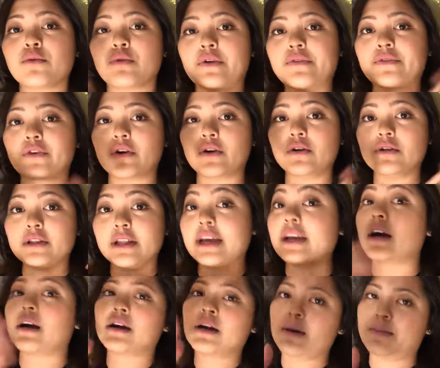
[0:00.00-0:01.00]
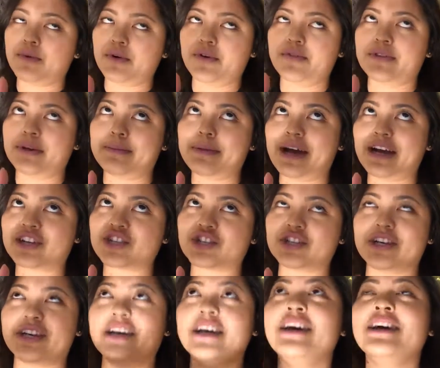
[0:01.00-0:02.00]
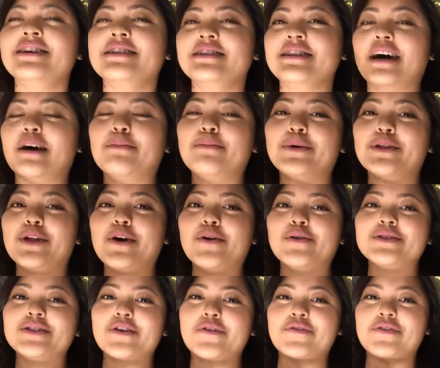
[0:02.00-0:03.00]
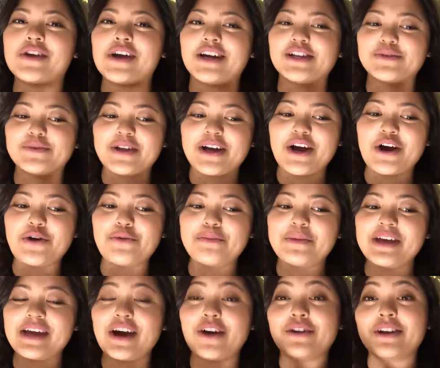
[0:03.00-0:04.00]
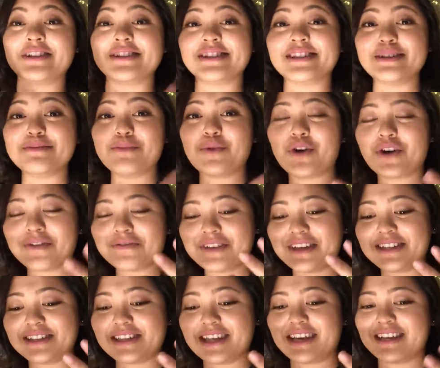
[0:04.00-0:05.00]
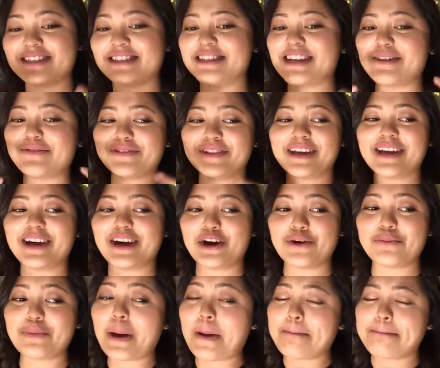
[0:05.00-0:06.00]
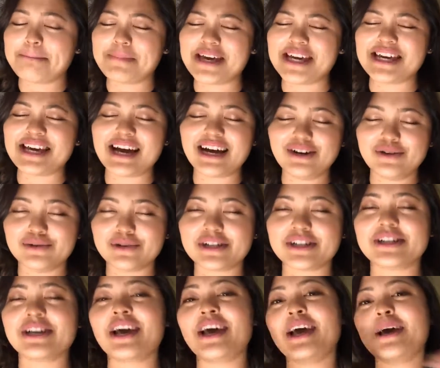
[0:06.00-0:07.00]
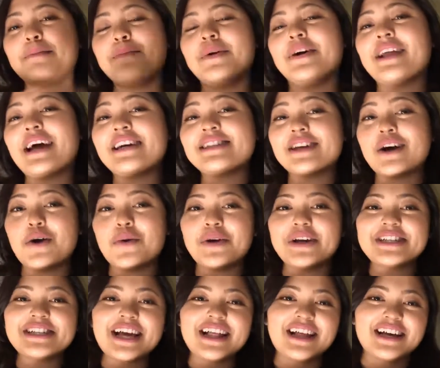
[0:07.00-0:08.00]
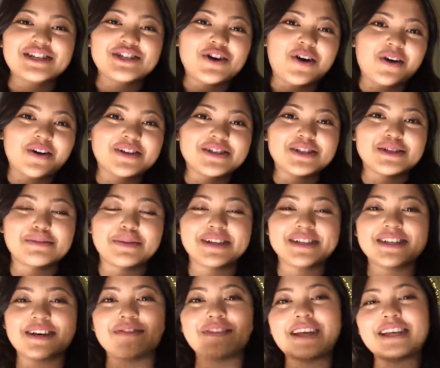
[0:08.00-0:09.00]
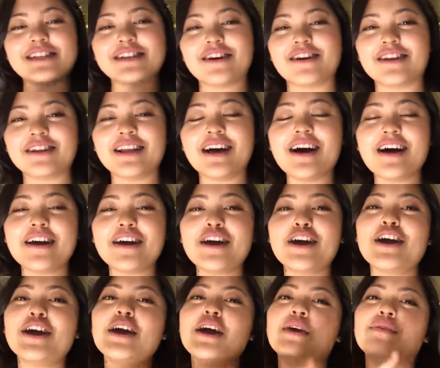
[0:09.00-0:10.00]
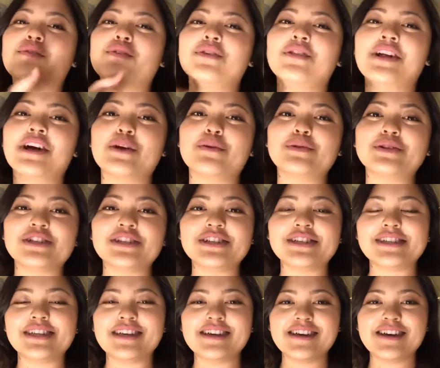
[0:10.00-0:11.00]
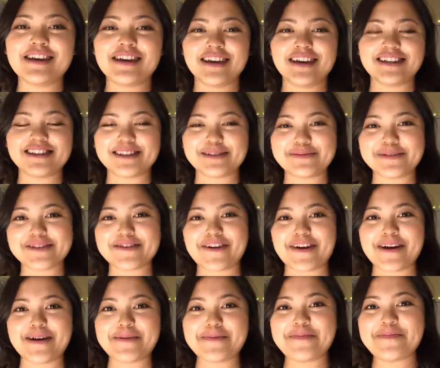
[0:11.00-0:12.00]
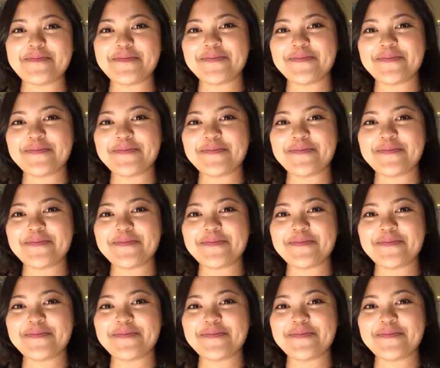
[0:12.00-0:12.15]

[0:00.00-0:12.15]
referral link, a couple of them actually, down below, so if you guys want to help me out and see more of these things, definitely help me out. But as always, I like talking to myself, that's not a lie. If you like what you see, hit subscribe.